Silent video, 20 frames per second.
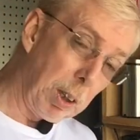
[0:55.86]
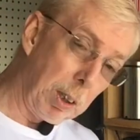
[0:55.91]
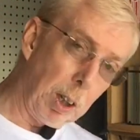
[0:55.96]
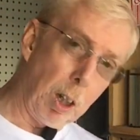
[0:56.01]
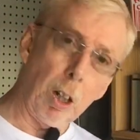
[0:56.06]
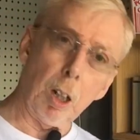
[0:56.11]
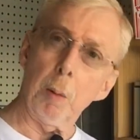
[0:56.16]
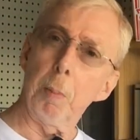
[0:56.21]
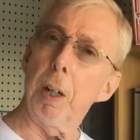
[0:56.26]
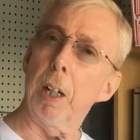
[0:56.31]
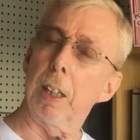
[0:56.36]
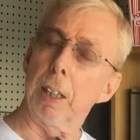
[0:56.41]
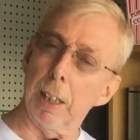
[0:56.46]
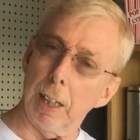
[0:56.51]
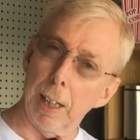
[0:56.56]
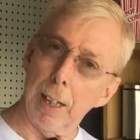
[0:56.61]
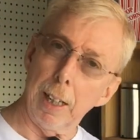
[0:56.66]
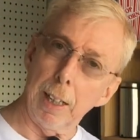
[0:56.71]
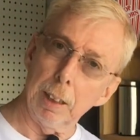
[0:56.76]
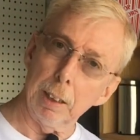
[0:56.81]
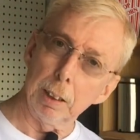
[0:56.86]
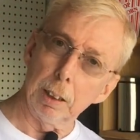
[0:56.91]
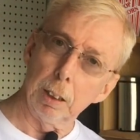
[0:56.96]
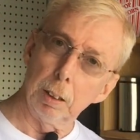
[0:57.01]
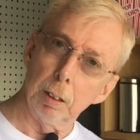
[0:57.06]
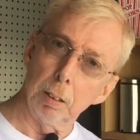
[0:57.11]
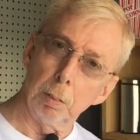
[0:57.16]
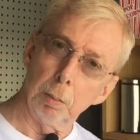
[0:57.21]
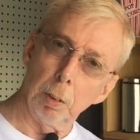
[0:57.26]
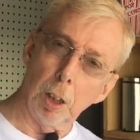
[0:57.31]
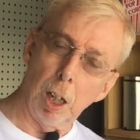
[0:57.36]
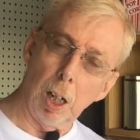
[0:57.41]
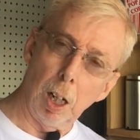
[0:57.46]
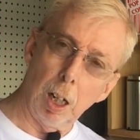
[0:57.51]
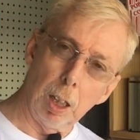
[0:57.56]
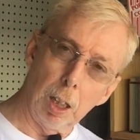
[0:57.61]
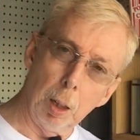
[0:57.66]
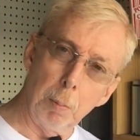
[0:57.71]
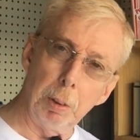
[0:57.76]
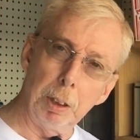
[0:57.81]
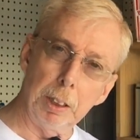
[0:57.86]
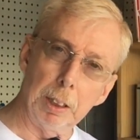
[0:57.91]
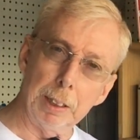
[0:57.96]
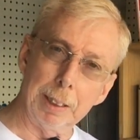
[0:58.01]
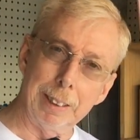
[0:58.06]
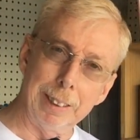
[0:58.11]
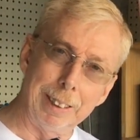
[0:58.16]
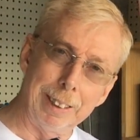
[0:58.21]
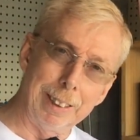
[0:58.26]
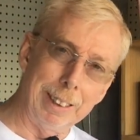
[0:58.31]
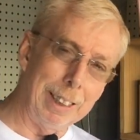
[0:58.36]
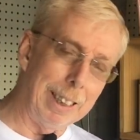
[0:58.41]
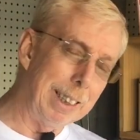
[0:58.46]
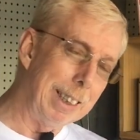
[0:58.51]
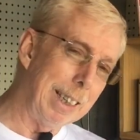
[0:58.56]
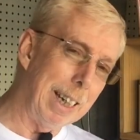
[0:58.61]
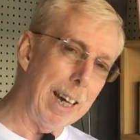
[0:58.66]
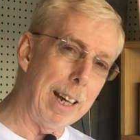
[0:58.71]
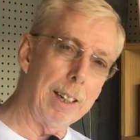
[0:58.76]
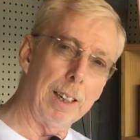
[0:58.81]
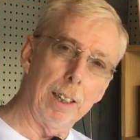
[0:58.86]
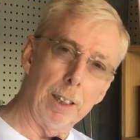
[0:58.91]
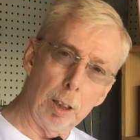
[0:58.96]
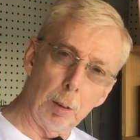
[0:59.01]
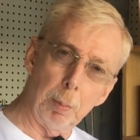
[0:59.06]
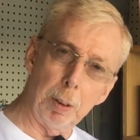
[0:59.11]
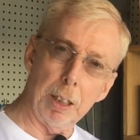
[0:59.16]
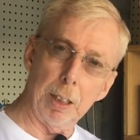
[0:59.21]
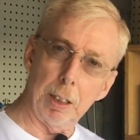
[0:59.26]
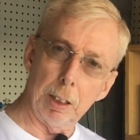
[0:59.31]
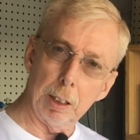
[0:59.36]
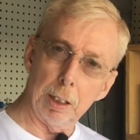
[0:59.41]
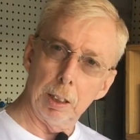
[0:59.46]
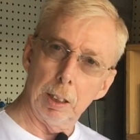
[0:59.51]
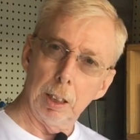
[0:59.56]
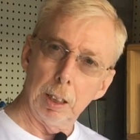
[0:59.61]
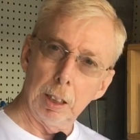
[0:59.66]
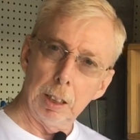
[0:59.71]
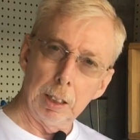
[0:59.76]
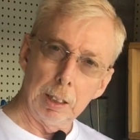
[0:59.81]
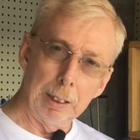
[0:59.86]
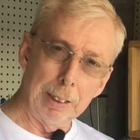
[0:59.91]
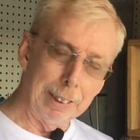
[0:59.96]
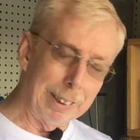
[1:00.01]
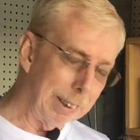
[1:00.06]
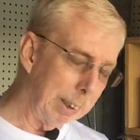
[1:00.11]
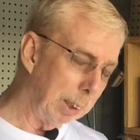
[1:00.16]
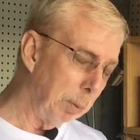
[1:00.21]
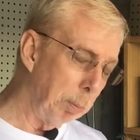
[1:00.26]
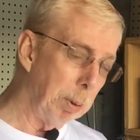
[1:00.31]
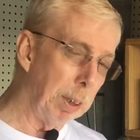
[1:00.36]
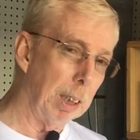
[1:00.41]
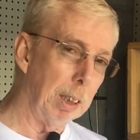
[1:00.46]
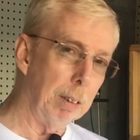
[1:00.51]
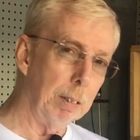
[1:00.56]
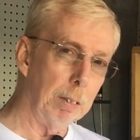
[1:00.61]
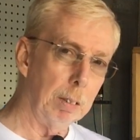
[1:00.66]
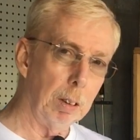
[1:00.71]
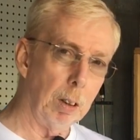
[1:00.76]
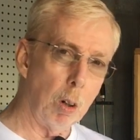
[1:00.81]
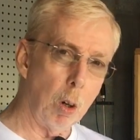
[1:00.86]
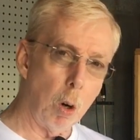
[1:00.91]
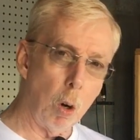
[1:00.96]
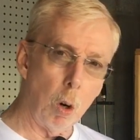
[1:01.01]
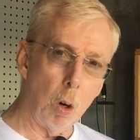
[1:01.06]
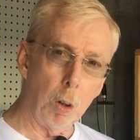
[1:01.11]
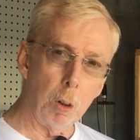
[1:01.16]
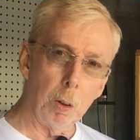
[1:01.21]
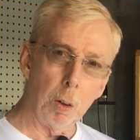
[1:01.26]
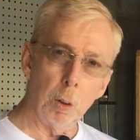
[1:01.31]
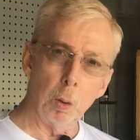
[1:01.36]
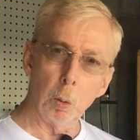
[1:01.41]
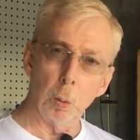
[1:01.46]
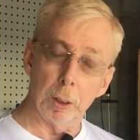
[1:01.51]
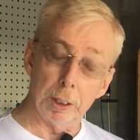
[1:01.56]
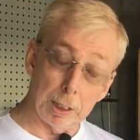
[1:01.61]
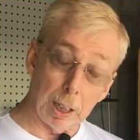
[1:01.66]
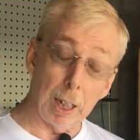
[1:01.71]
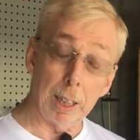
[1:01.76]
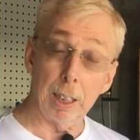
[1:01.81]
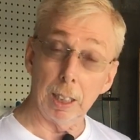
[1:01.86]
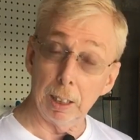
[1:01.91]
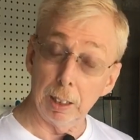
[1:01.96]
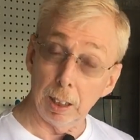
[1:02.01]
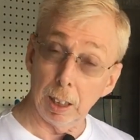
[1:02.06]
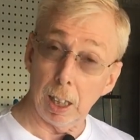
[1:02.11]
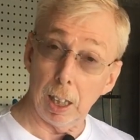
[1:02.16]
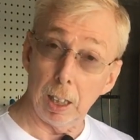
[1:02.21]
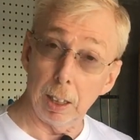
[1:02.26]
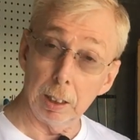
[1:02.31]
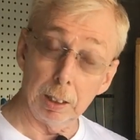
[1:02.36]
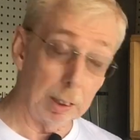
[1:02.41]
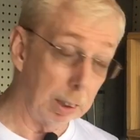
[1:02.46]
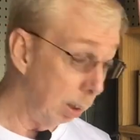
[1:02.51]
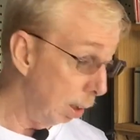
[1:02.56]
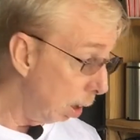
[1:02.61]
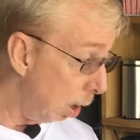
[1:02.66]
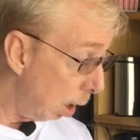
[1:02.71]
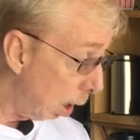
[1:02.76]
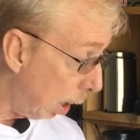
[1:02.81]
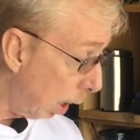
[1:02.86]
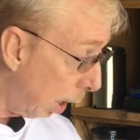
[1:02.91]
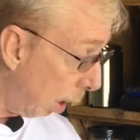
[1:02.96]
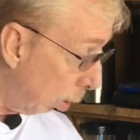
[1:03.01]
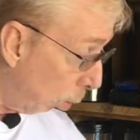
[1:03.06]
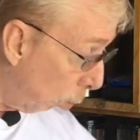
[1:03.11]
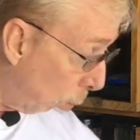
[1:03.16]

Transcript: to talk about glass, let me just dig down a little bit, just a bit, on recycling glass. And